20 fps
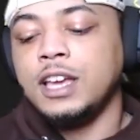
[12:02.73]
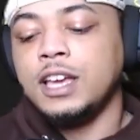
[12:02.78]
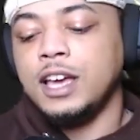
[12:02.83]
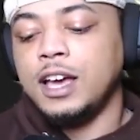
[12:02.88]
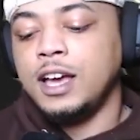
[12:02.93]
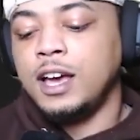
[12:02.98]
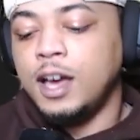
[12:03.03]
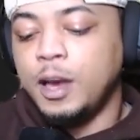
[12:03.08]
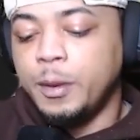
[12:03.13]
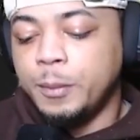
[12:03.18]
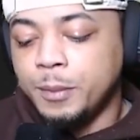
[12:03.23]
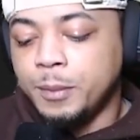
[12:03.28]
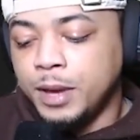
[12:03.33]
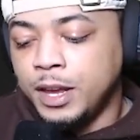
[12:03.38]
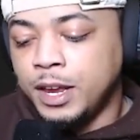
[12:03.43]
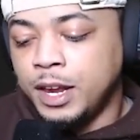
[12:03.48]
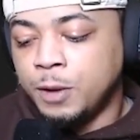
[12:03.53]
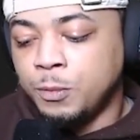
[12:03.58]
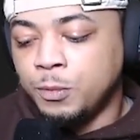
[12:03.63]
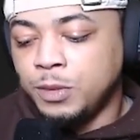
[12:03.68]

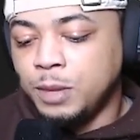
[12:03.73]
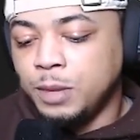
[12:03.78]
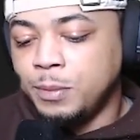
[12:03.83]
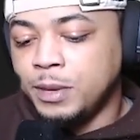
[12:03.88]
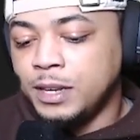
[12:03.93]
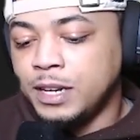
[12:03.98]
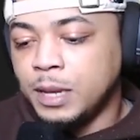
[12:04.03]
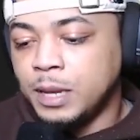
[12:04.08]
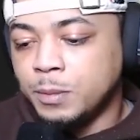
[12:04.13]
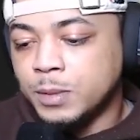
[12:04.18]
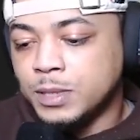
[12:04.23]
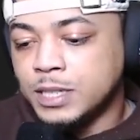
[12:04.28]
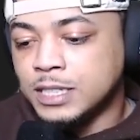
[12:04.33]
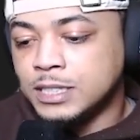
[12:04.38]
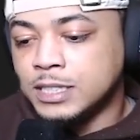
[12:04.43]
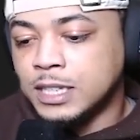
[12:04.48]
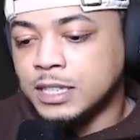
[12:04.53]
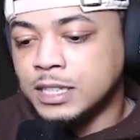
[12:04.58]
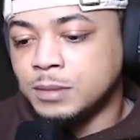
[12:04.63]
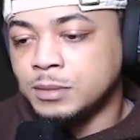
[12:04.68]
And really being able to
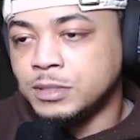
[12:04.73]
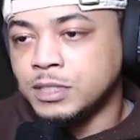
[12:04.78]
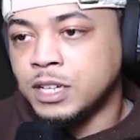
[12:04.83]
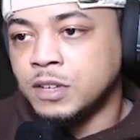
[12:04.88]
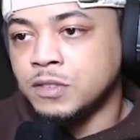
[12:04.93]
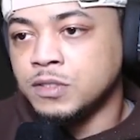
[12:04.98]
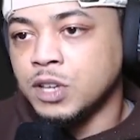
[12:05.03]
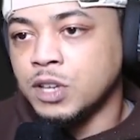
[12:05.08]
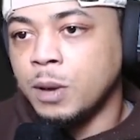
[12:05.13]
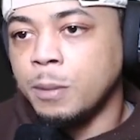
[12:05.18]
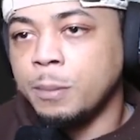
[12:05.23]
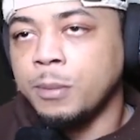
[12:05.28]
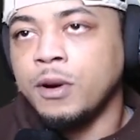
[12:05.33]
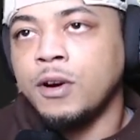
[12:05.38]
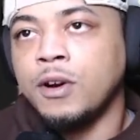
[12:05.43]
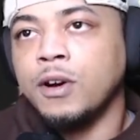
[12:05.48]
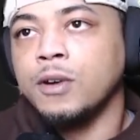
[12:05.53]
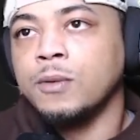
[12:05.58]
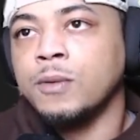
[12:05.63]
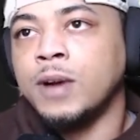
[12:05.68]
set themselves
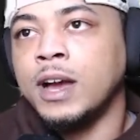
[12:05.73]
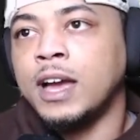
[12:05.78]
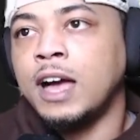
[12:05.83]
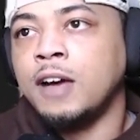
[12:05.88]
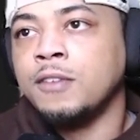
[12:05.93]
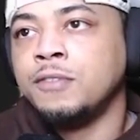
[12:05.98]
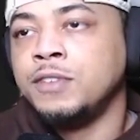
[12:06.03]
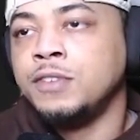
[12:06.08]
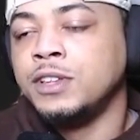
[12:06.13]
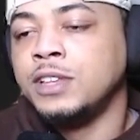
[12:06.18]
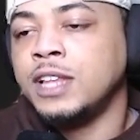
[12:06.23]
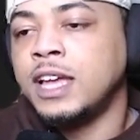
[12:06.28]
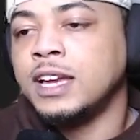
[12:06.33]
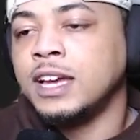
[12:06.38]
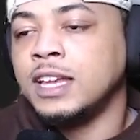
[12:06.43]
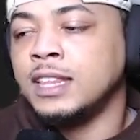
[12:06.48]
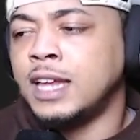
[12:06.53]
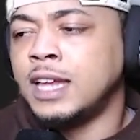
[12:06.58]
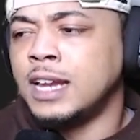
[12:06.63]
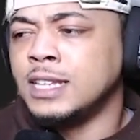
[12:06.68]
apart, right? I feel like
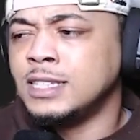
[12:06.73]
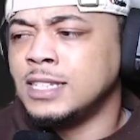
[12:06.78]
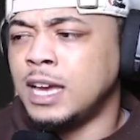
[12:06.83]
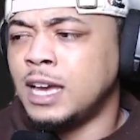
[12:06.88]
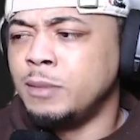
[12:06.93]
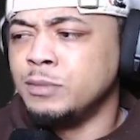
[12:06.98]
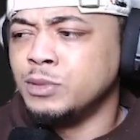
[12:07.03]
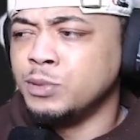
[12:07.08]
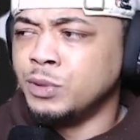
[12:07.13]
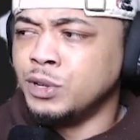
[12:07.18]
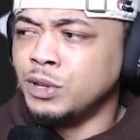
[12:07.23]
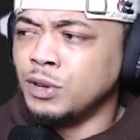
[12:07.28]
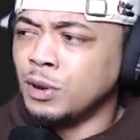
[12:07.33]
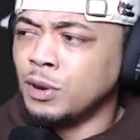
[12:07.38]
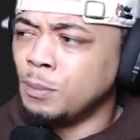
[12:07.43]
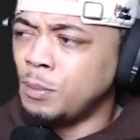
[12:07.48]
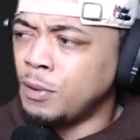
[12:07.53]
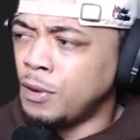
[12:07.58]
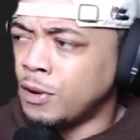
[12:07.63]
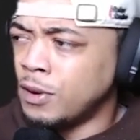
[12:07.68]
a lot of times when you're a
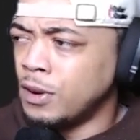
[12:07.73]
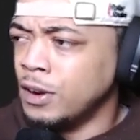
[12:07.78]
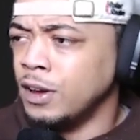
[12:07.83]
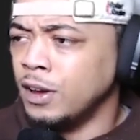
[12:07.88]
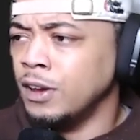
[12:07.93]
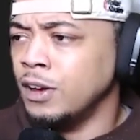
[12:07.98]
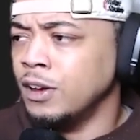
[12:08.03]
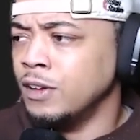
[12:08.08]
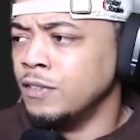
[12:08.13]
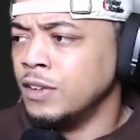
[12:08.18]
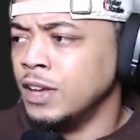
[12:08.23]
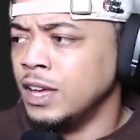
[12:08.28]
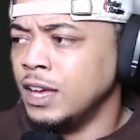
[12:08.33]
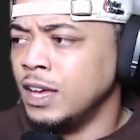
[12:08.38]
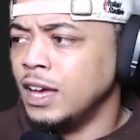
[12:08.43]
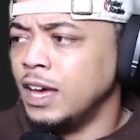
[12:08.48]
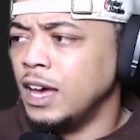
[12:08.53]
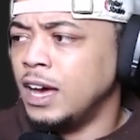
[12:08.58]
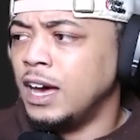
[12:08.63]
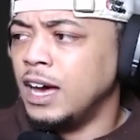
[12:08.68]
part of
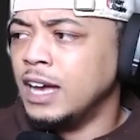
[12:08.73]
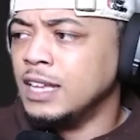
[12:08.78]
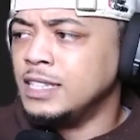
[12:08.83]
a